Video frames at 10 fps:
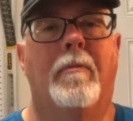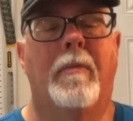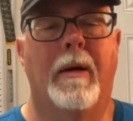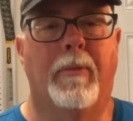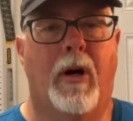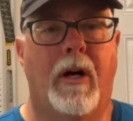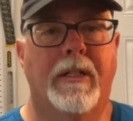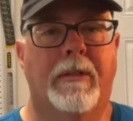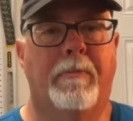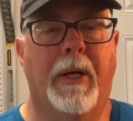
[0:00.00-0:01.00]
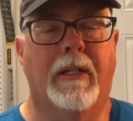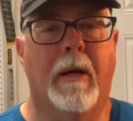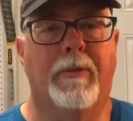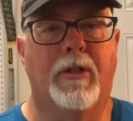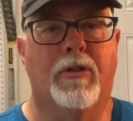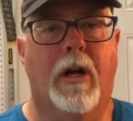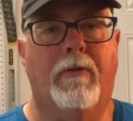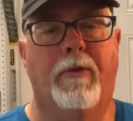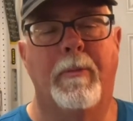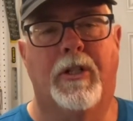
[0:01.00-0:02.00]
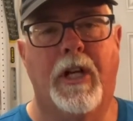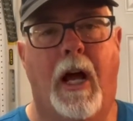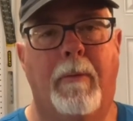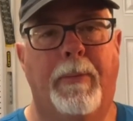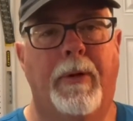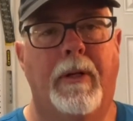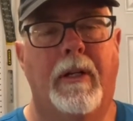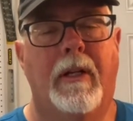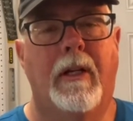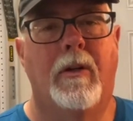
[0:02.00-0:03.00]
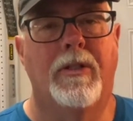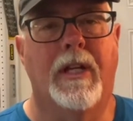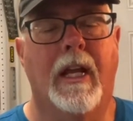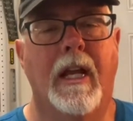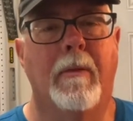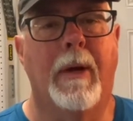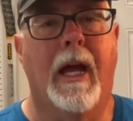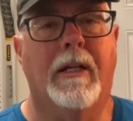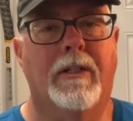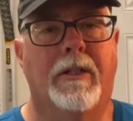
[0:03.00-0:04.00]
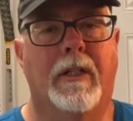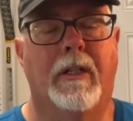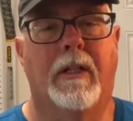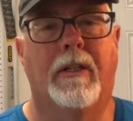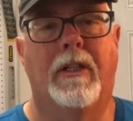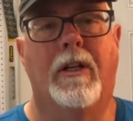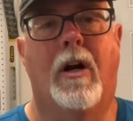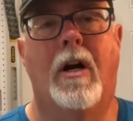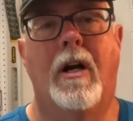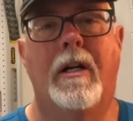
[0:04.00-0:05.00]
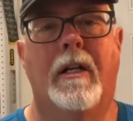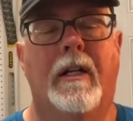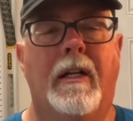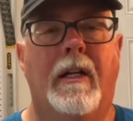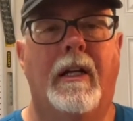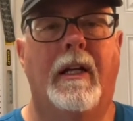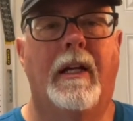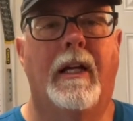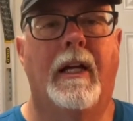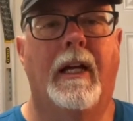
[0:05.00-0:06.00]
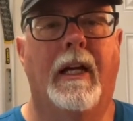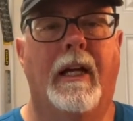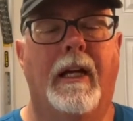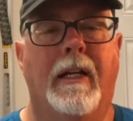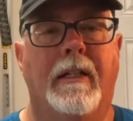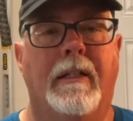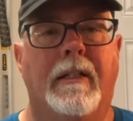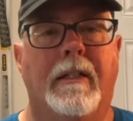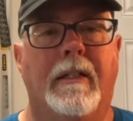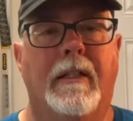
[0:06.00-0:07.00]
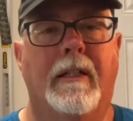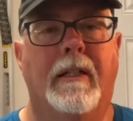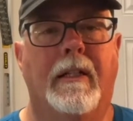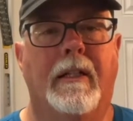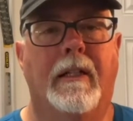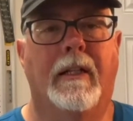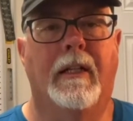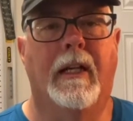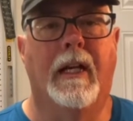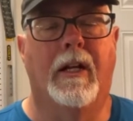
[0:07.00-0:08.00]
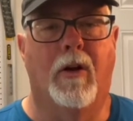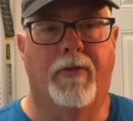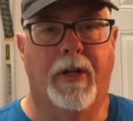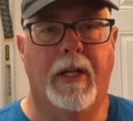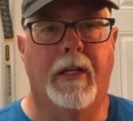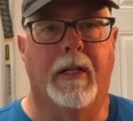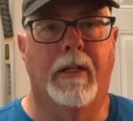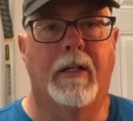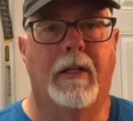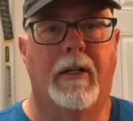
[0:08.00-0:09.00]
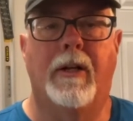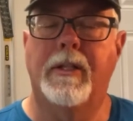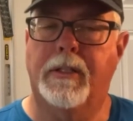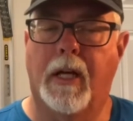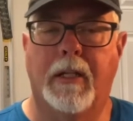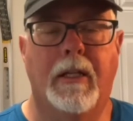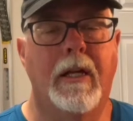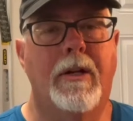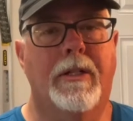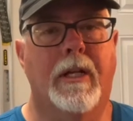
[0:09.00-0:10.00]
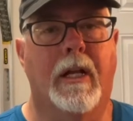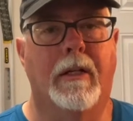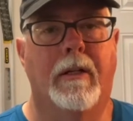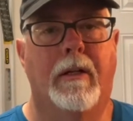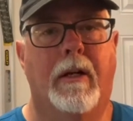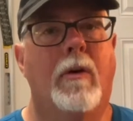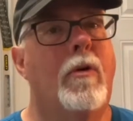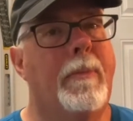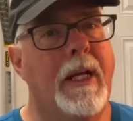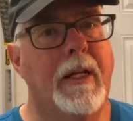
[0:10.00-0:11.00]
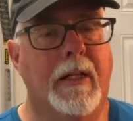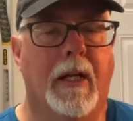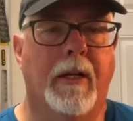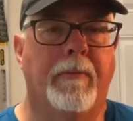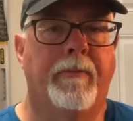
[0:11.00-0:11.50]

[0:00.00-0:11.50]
My boss picked up the truck from the shop, was taking it back to the yard, and it overheated on the side of the interstate repeatedly.